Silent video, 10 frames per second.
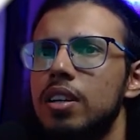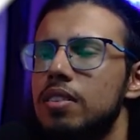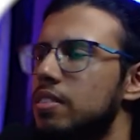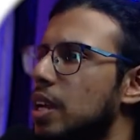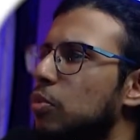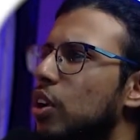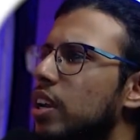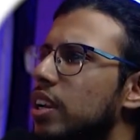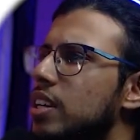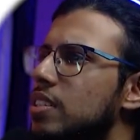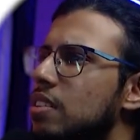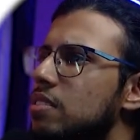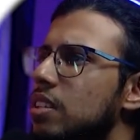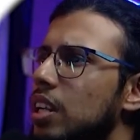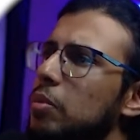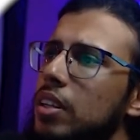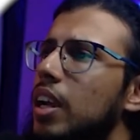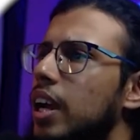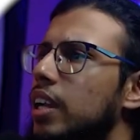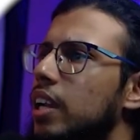Samurai Red Sunset. I mean,
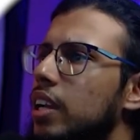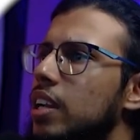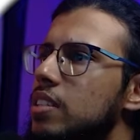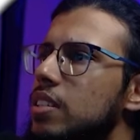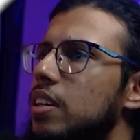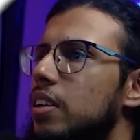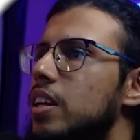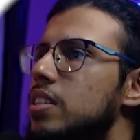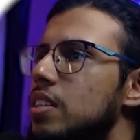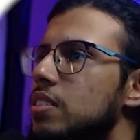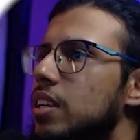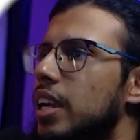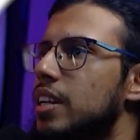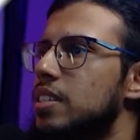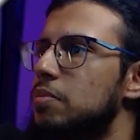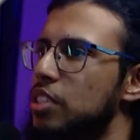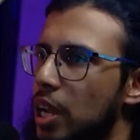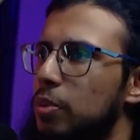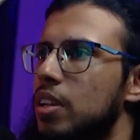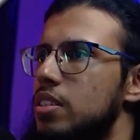yeah, I clearly see a red sunset and some
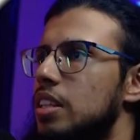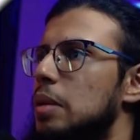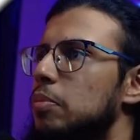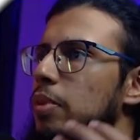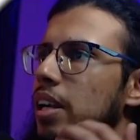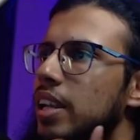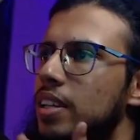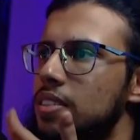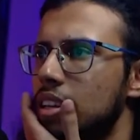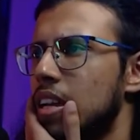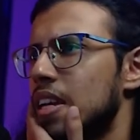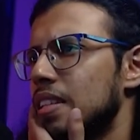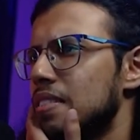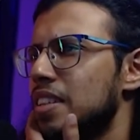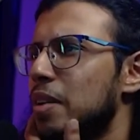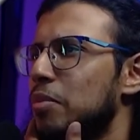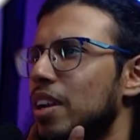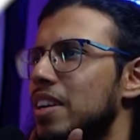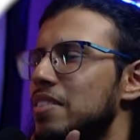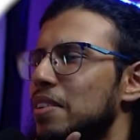Japanese themed buildings. The
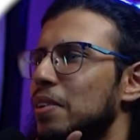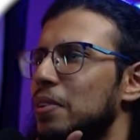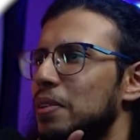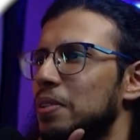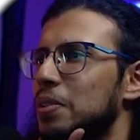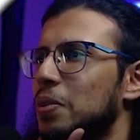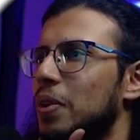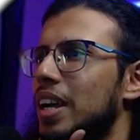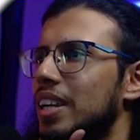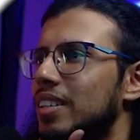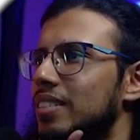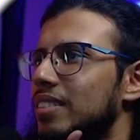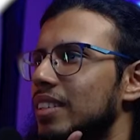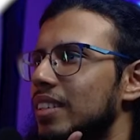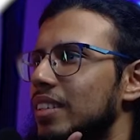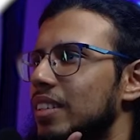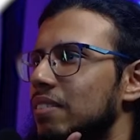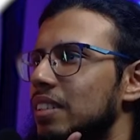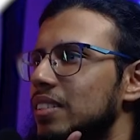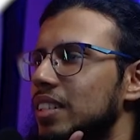samurai doesn't look quite uh,
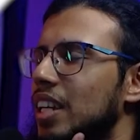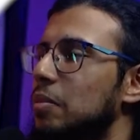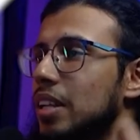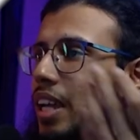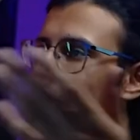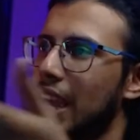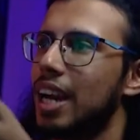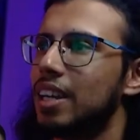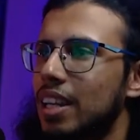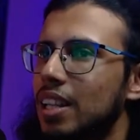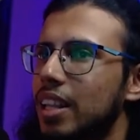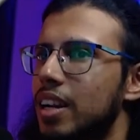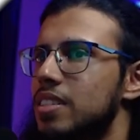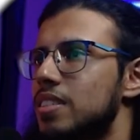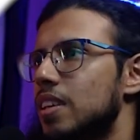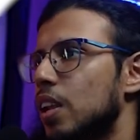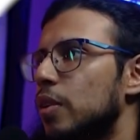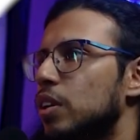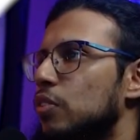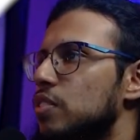convincing. I mean, I can tell that it's a
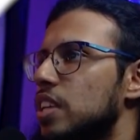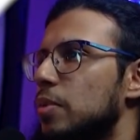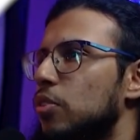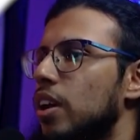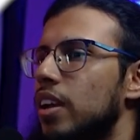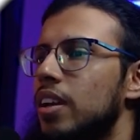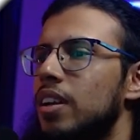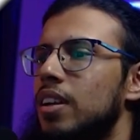silhouette of a samurai.